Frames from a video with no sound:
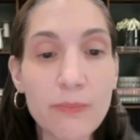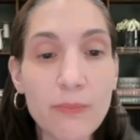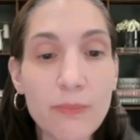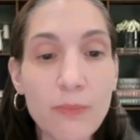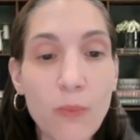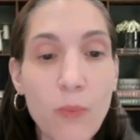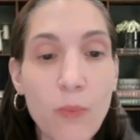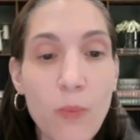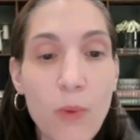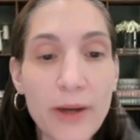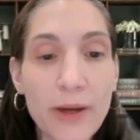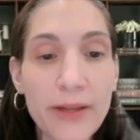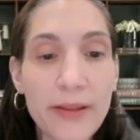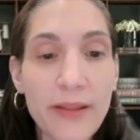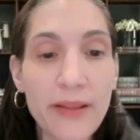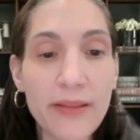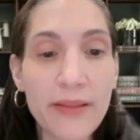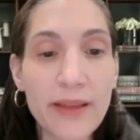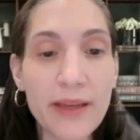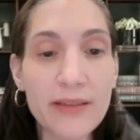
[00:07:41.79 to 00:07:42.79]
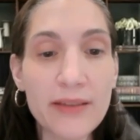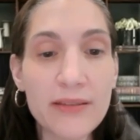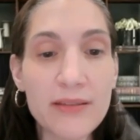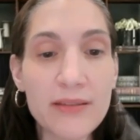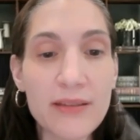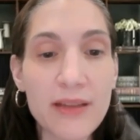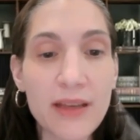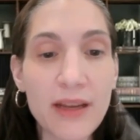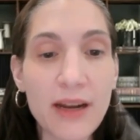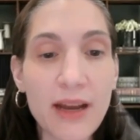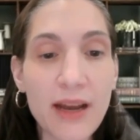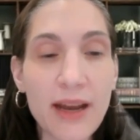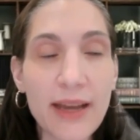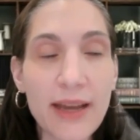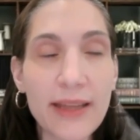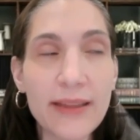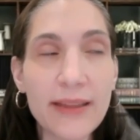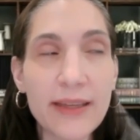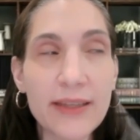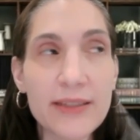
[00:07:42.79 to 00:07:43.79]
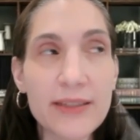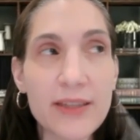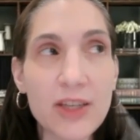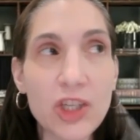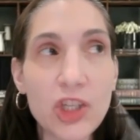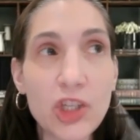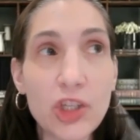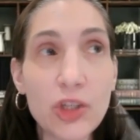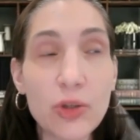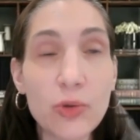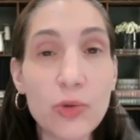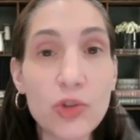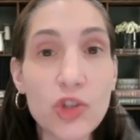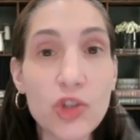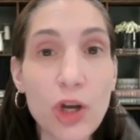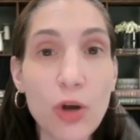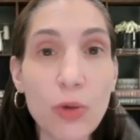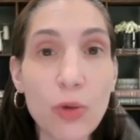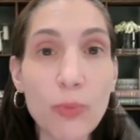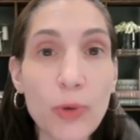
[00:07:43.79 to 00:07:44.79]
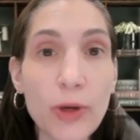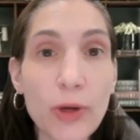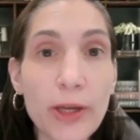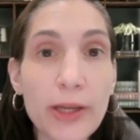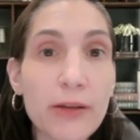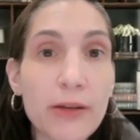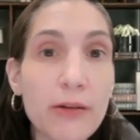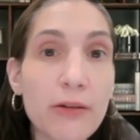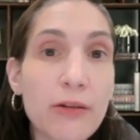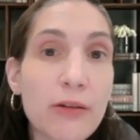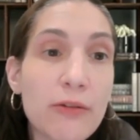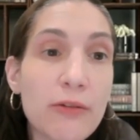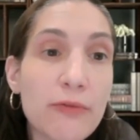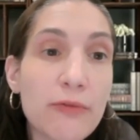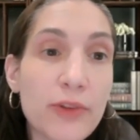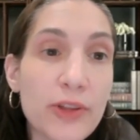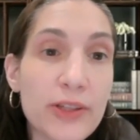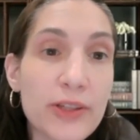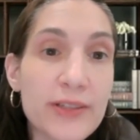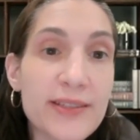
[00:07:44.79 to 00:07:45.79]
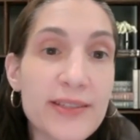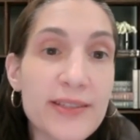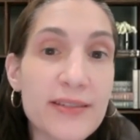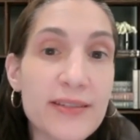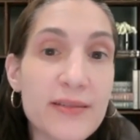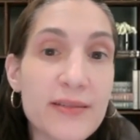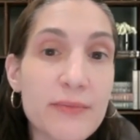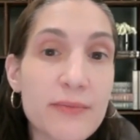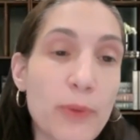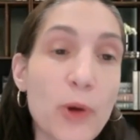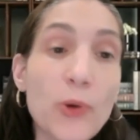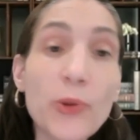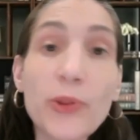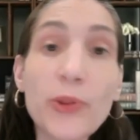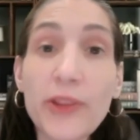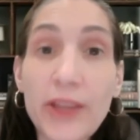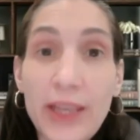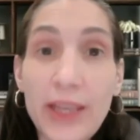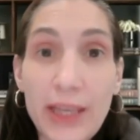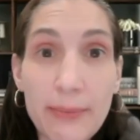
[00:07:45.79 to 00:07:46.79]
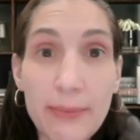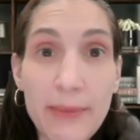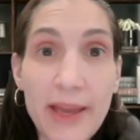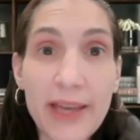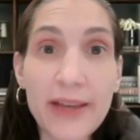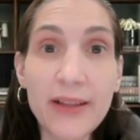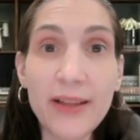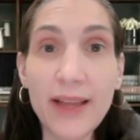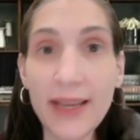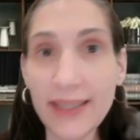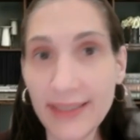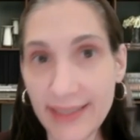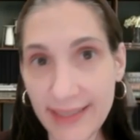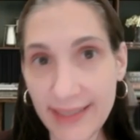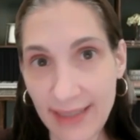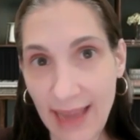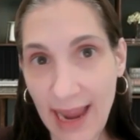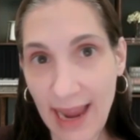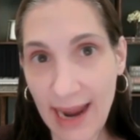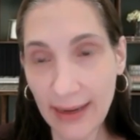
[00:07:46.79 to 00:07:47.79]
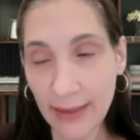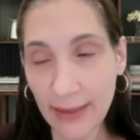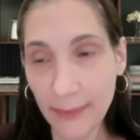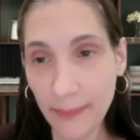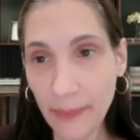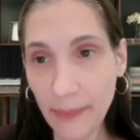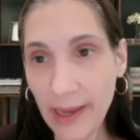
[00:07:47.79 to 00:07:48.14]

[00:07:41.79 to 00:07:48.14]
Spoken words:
One of the things that I think is a huge culprit for this is both email and Slack.